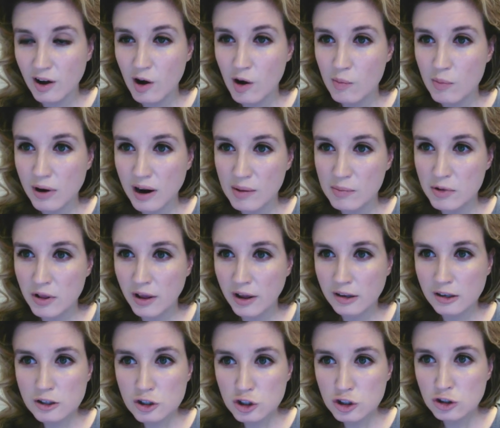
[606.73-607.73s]
but I'd be like,
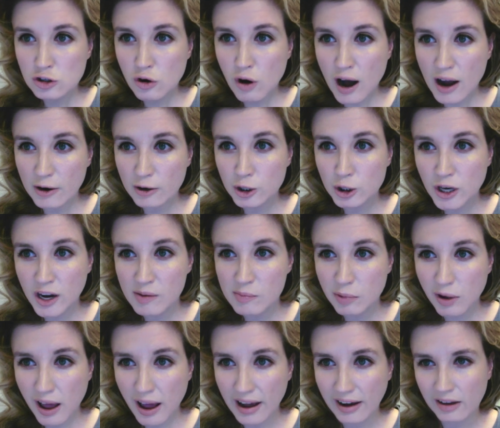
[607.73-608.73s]
let's just go hire Shane
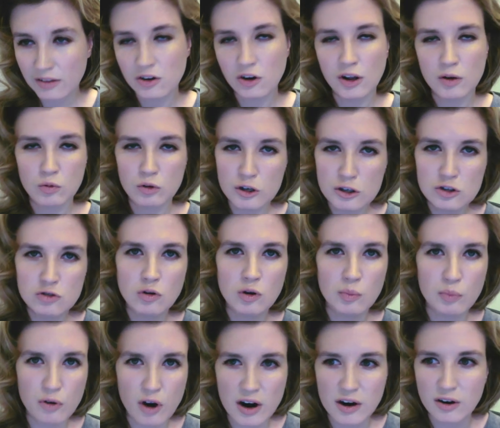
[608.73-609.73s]
Black. And they're like, well, he's doing
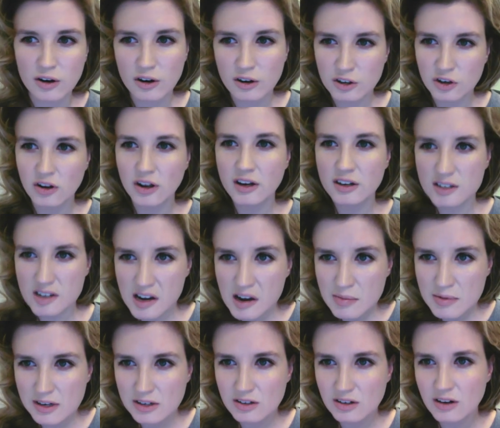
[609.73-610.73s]
Predator. And you're like, damn
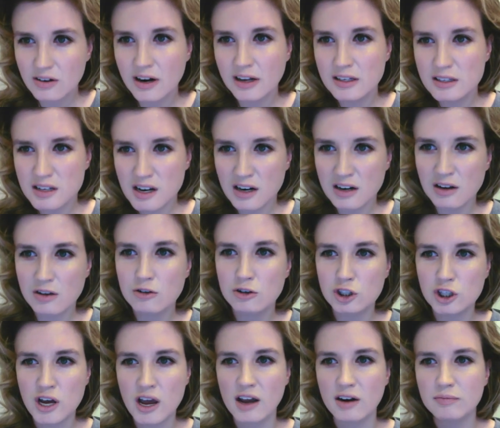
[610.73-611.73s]
it, all right, let's get another
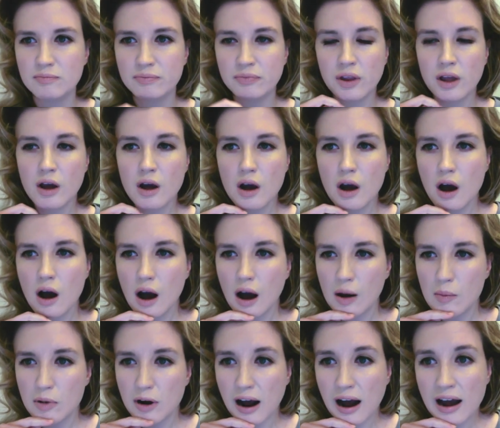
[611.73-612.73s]
Shane.
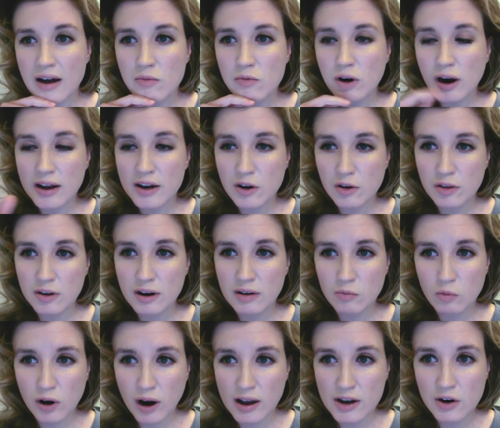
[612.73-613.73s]
But when
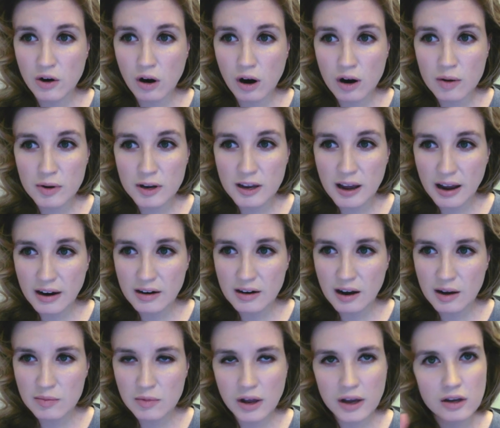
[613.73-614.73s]
I hear Armageddon,
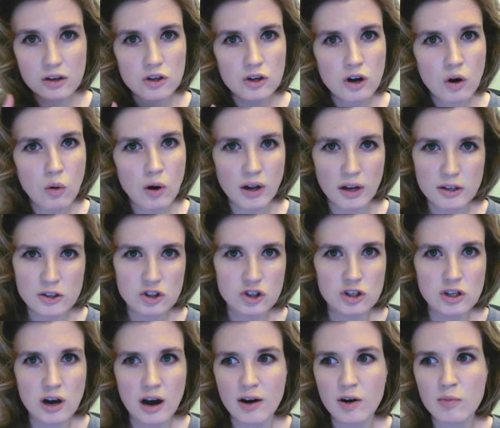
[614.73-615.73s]
I'm like, you know what, let's
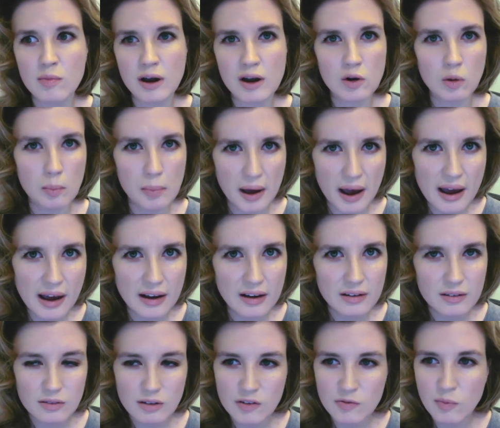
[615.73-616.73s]
just hire Michael
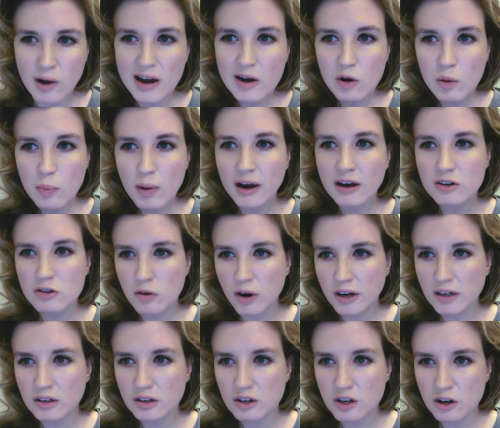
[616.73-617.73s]
Bay. If Michael Bay
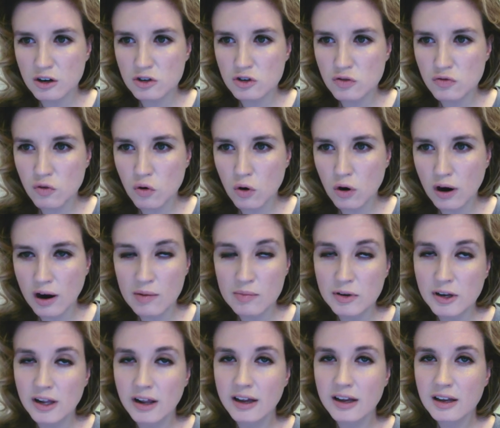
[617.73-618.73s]
directed Gears of War, I'd
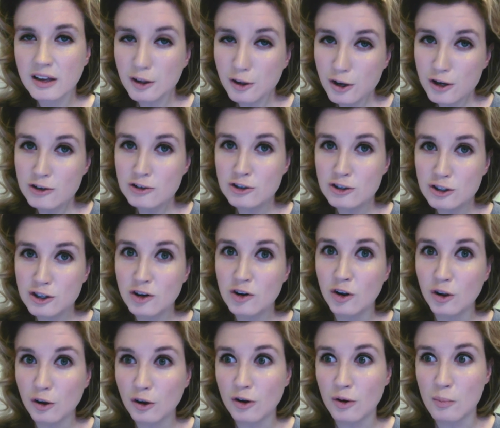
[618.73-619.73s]
be like, at least it's going to
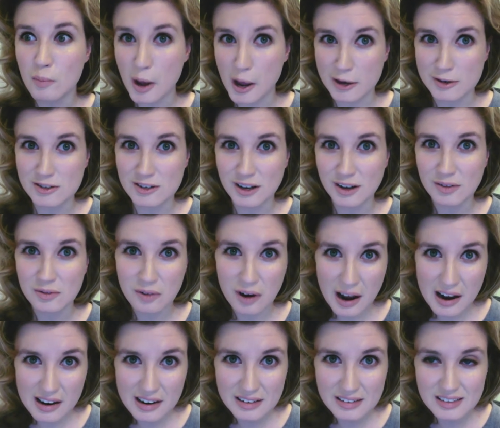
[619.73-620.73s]
look amazing,
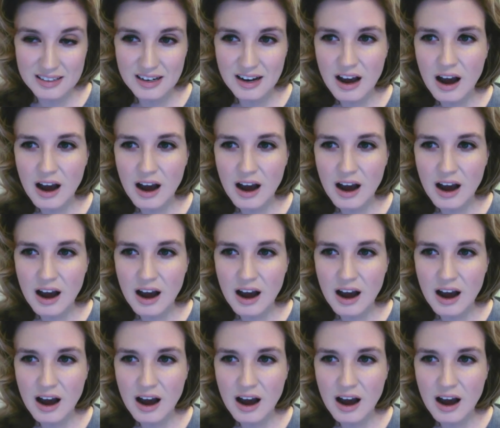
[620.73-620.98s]
right?